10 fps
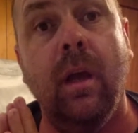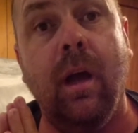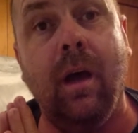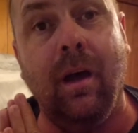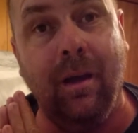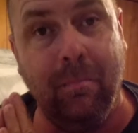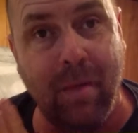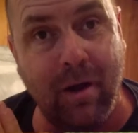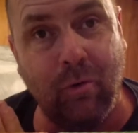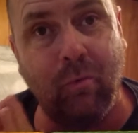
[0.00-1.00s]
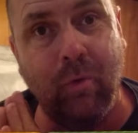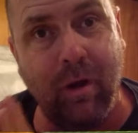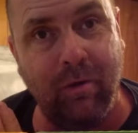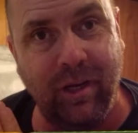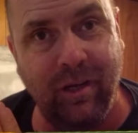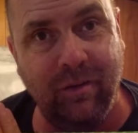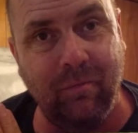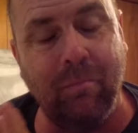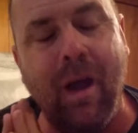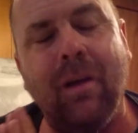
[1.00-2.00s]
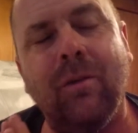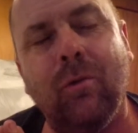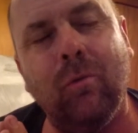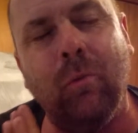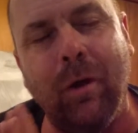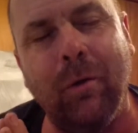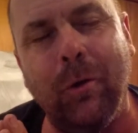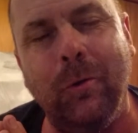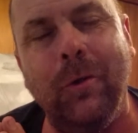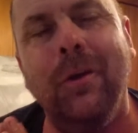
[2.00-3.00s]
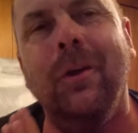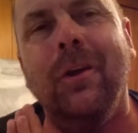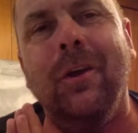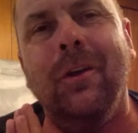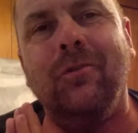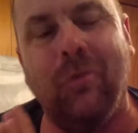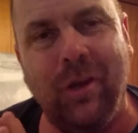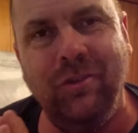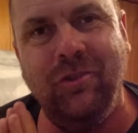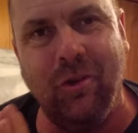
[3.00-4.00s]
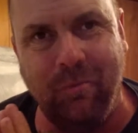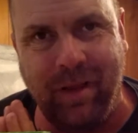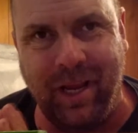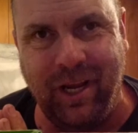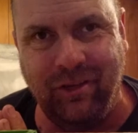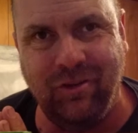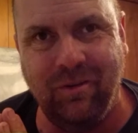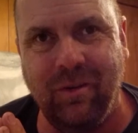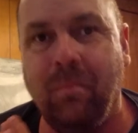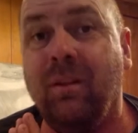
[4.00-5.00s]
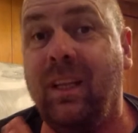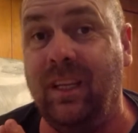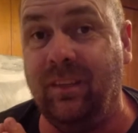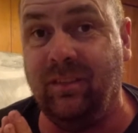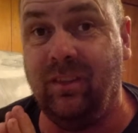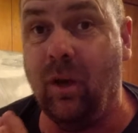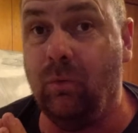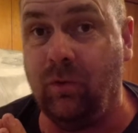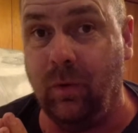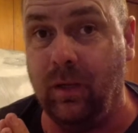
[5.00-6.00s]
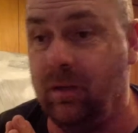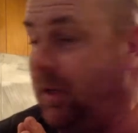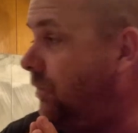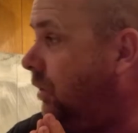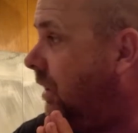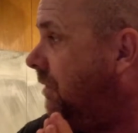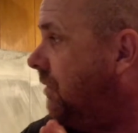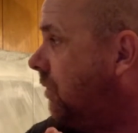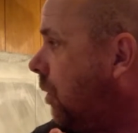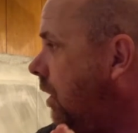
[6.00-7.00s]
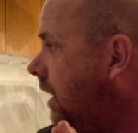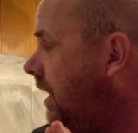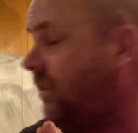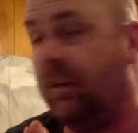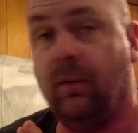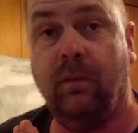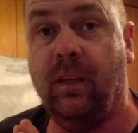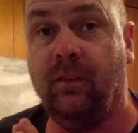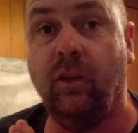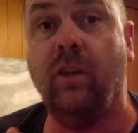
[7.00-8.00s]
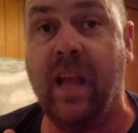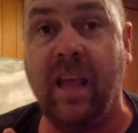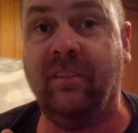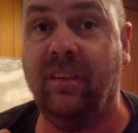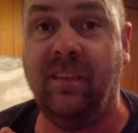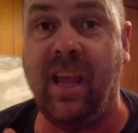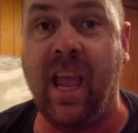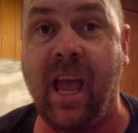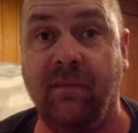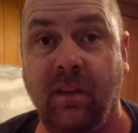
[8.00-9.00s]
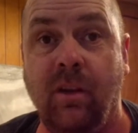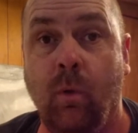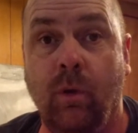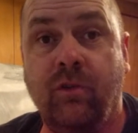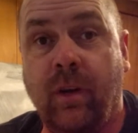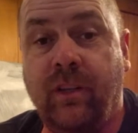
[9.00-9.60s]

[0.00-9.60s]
Model Railroad Train Show page, please go to it. If you live in Florida, it's a good asset to have, to know what train